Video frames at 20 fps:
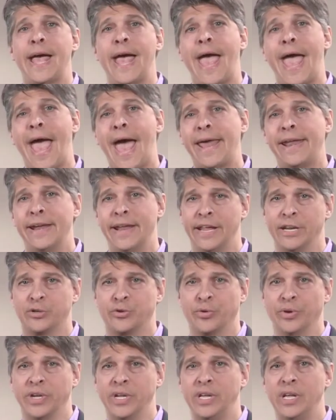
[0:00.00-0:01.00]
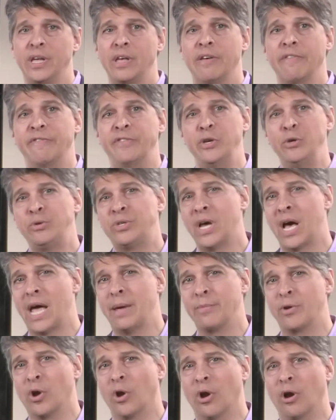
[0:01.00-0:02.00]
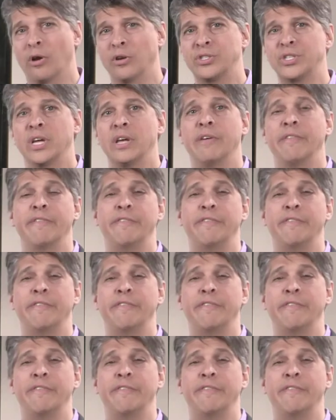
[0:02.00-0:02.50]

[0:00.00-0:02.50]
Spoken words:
add an entry, view time cards,